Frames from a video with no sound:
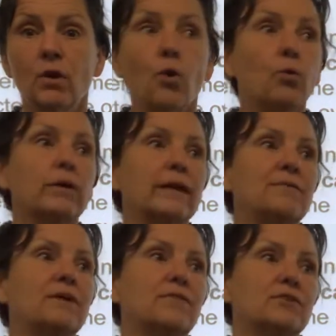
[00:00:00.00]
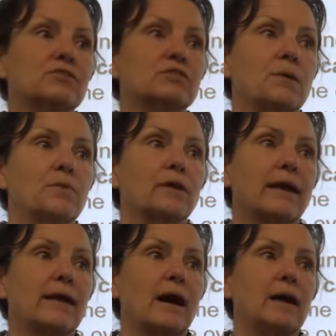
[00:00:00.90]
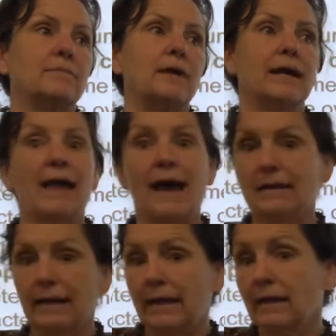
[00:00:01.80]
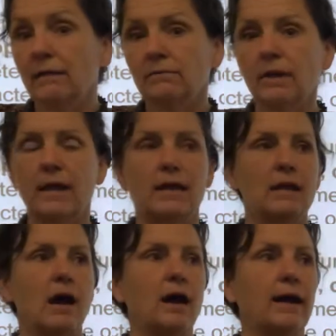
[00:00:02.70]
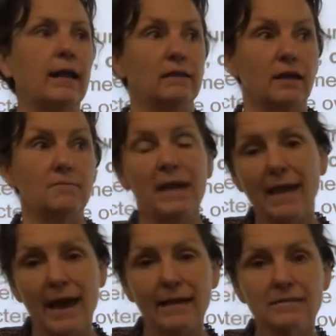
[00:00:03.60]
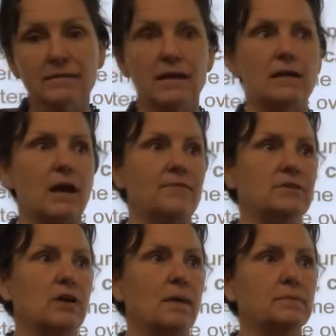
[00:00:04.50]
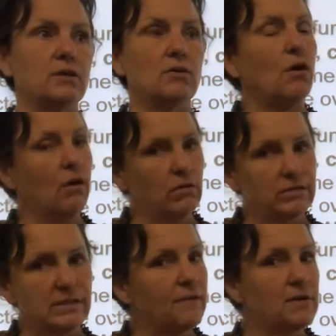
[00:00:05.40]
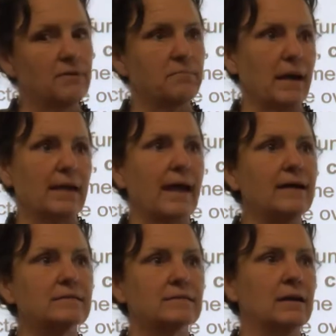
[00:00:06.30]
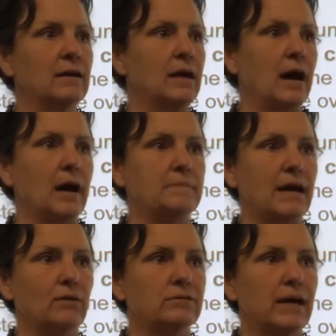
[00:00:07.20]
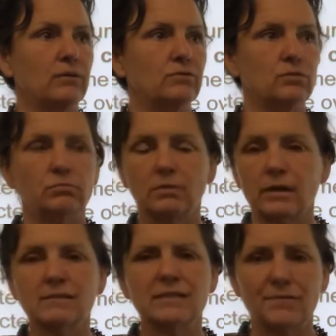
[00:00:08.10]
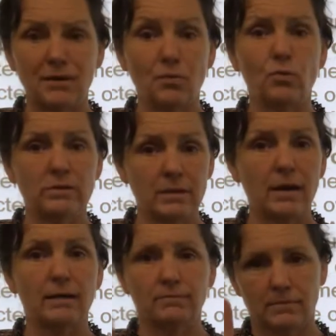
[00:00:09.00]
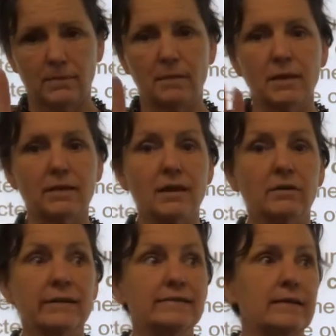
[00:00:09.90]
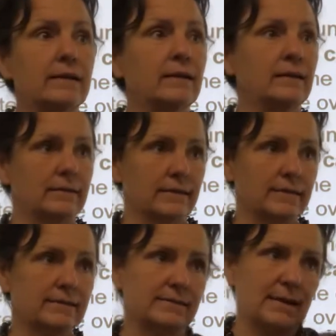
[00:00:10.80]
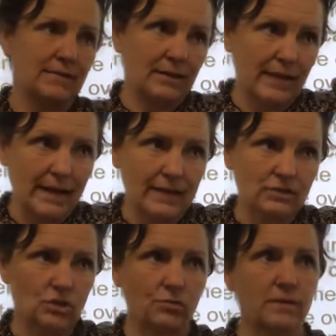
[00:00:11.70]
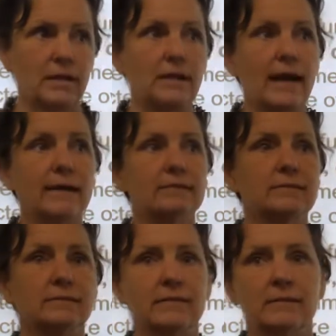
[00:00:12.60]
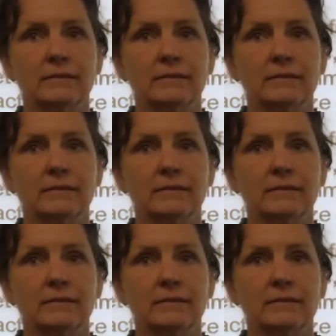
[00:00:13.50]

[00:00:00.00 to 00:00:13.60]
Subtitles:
Or even if you're someone like I'm a cat lady and I love my cats and I've adopted all 7 of my cats. I'm now down to not 7 at one time. I'm not that crazy. That's 7 cats over the last,